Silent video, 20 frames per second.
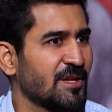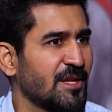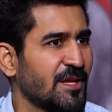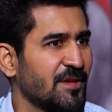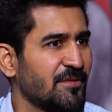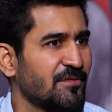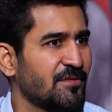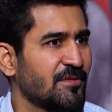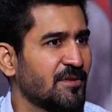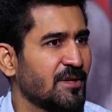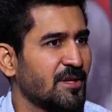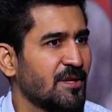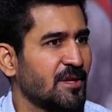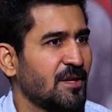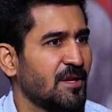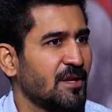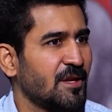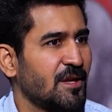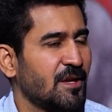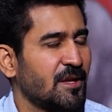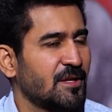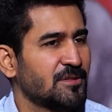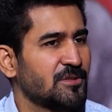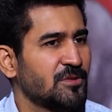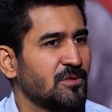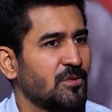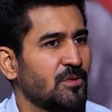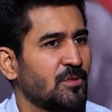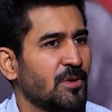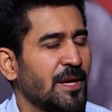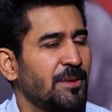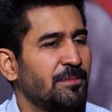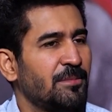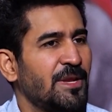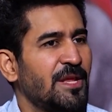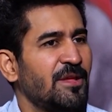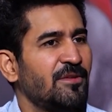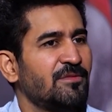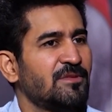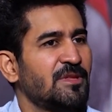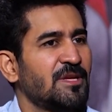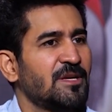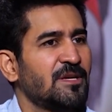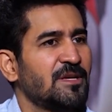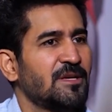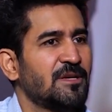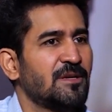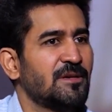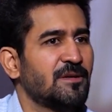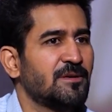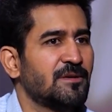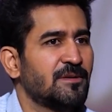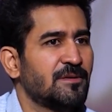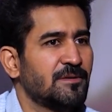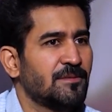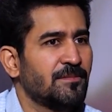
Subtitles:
life. So I believe to